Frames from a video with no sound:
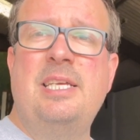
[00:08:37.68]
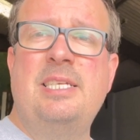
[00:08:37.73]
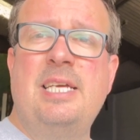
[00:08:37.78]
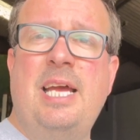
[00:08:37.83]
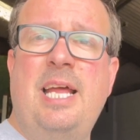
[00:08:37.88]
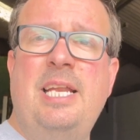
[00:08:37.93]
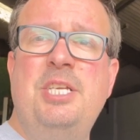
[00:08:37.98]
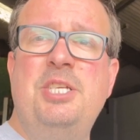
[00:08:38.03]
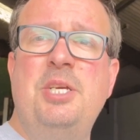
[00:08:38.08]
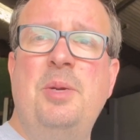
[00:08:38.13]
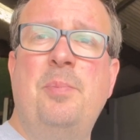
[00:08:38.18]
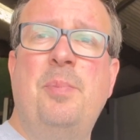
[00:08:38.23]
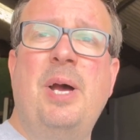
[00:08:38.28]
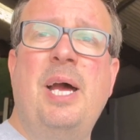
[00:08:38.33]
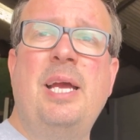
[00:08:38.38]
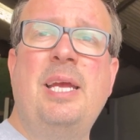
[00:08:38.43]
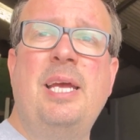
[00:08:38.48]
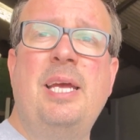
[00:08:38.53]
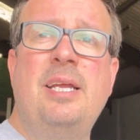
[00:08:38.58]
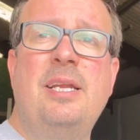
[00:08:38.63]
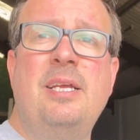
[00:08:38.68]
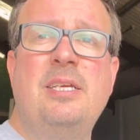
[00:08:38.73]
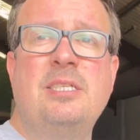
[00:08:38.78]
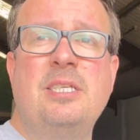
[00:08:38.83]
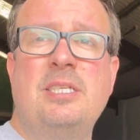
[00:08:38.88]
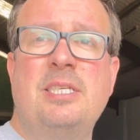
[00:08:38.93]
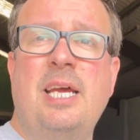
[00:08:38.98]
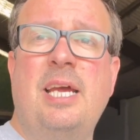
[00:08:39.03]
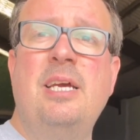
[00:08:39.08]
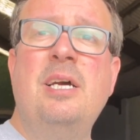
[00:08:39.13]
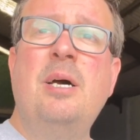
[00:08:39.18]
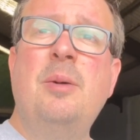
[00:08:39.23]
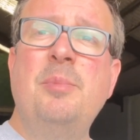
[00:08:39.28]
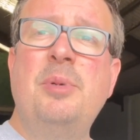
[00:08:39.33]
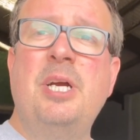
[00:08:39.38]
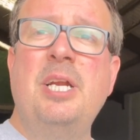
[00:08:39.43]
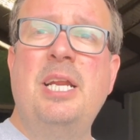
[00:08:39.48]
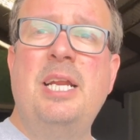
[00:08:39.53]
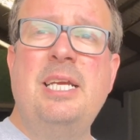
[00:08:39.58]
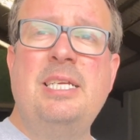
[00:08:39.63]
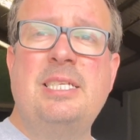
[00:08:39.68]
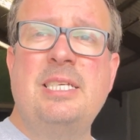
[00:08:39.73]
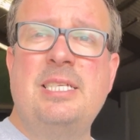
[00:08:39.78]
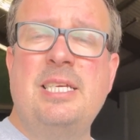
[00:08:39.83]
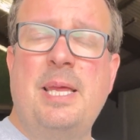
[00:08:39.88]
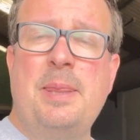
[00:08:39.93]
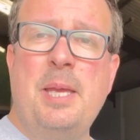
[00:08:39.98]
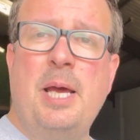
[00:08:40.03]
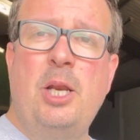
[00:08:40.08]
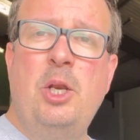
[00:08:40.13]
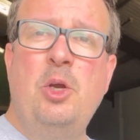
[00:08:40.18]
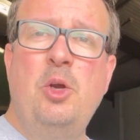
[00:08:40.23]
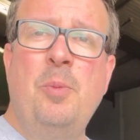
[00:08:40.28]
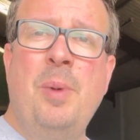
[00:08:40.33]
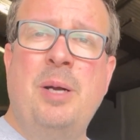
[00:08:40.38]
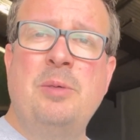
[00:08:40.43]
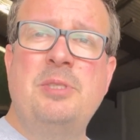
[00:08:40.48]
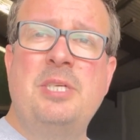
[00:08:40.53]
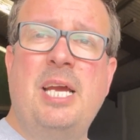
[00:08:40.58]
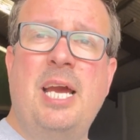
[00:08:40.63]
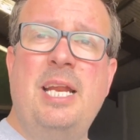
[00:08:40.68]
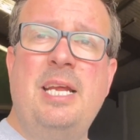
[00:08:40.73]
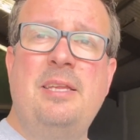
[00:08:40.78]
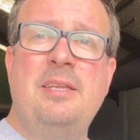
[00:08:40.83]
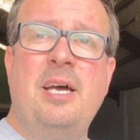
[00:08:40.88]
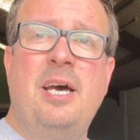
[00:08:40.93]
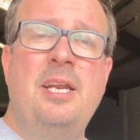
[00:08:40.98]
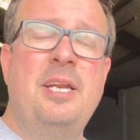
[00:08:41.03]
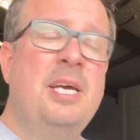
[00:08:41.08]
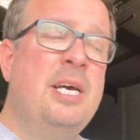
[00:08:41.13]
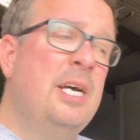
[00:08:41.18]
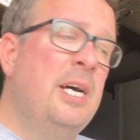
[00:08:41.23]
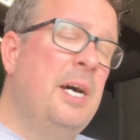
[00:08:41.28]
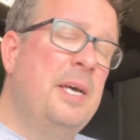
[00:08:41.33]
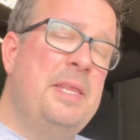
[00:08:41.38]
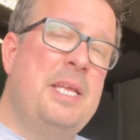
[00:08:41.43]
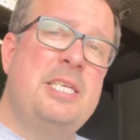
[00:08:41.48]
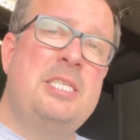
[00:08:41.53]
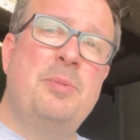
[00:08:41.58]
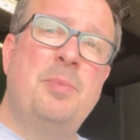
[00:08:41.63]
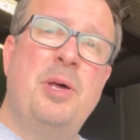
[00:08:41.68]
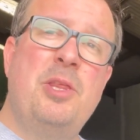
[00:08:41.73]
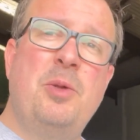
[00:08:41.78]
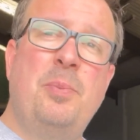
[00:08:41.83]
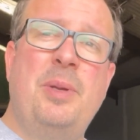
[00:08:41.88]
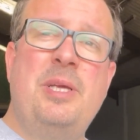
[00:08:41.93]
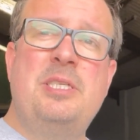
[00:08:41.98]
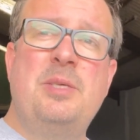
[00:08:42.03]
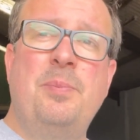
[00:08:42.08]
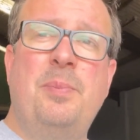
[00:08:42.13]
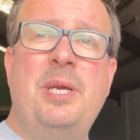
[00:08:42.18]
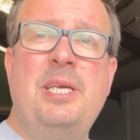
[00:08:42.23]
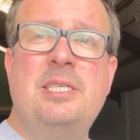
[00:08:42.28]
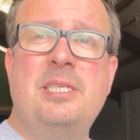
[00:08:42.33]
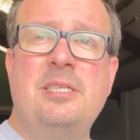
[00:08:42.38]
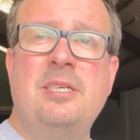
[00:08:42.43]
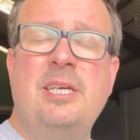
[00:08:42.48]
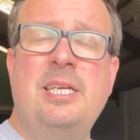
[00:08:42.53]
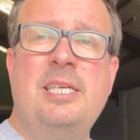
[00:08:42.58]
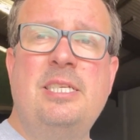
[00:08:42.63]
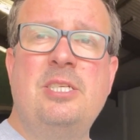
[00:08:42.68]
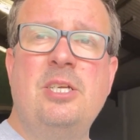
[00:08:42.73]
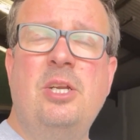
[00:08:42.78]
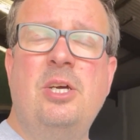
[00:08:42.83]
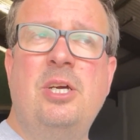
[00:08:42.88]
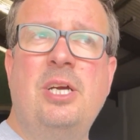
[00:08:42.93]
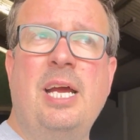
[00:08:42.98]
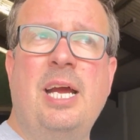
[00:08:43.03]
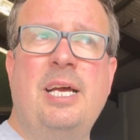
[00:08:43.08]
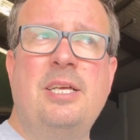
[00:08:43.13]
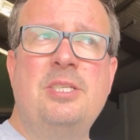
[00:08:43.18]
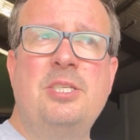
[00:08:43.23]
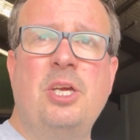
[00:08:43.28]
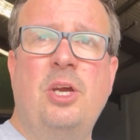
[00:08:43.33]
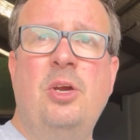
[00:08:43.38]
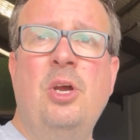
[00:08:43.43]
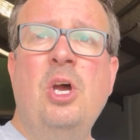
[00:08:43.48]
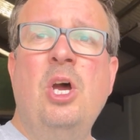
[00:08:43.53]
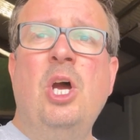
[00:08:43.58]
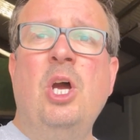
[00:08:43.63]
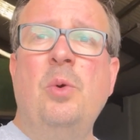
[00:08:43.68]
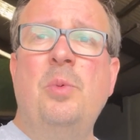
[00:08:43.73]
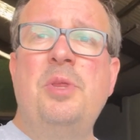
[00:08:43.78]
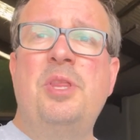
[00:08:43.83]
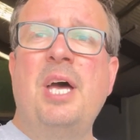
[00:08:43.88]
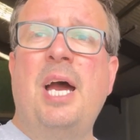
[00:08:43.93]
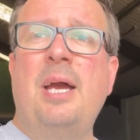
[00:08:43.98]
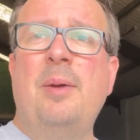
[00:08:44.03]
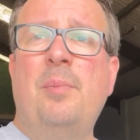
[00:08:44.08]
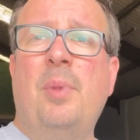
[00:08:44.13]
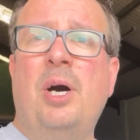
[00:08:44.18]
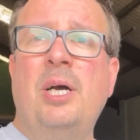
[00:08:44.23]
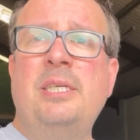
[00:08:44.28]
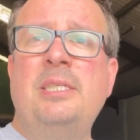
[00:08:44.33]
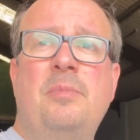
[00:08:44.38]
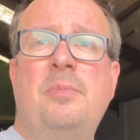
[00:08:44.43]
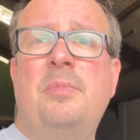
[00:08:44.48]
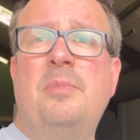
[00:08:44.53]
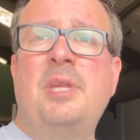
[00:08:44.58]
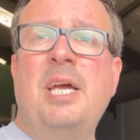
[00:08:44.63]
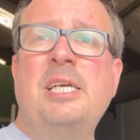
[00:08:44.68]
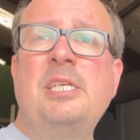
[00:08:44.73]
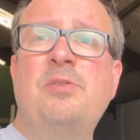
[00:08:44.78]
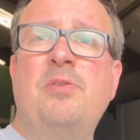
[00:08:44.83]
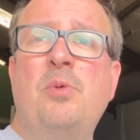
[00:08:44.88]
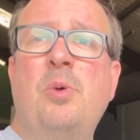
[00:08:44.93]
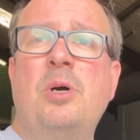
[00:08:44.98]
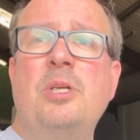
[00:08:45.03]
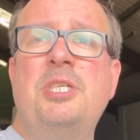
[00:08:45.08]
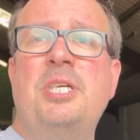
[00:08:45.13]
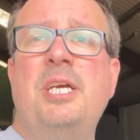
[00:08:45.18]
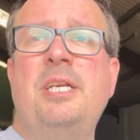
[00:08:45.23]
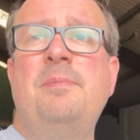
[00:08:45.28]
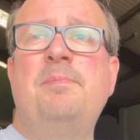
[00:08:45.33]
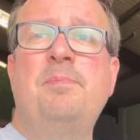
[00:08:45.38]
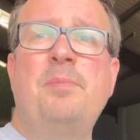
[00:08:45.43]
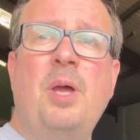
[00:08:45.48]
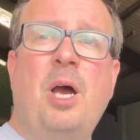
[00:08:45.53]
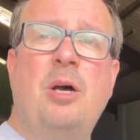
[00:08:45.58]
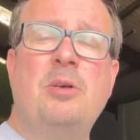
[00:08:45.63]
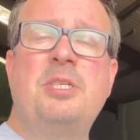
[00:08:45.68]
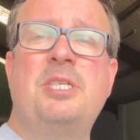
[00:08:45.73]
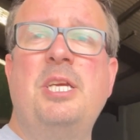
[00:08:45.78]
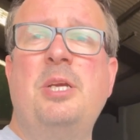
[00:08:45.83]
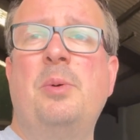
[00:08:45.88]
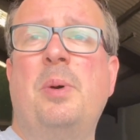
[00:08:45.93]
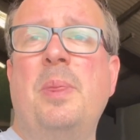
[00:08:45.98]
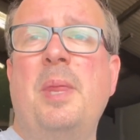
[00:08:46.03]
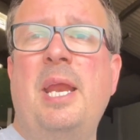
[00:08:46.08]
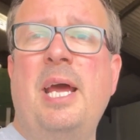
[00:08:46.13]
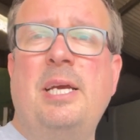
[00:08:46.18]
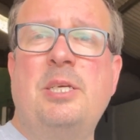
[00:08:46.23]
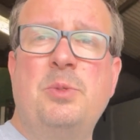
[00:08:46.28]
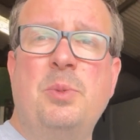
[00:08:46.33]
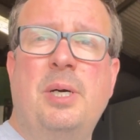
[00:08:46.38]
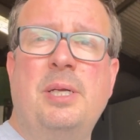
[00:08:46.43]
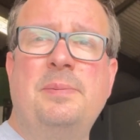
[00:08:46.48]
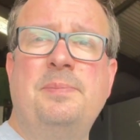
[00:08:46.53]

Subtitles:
engine back in. As I say, I'm going to need to send that loom out to get it done, and there's some other bits and pieces I need to look at. So with that in mind, thanks for watching. I'll see you on the next one.